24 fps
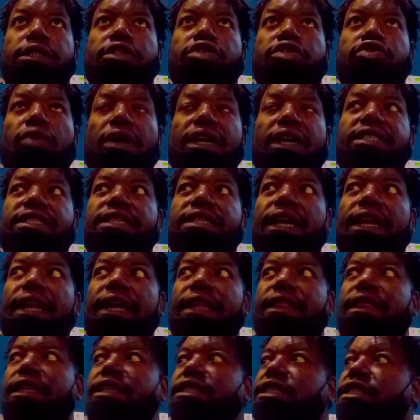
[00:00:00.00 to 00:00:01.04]
So I say
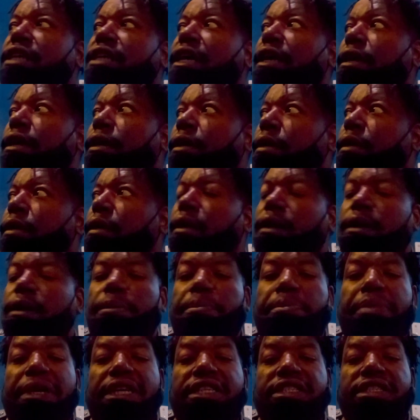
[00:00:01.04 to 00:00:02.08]
that to say,
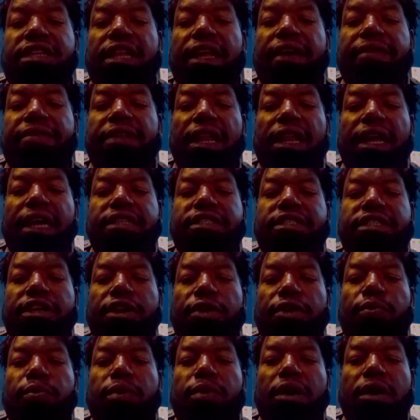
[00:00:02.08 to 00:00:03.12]
peace, love, and light to
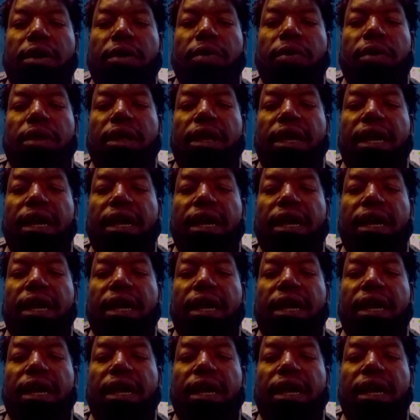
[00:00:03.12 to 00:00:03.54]
the world.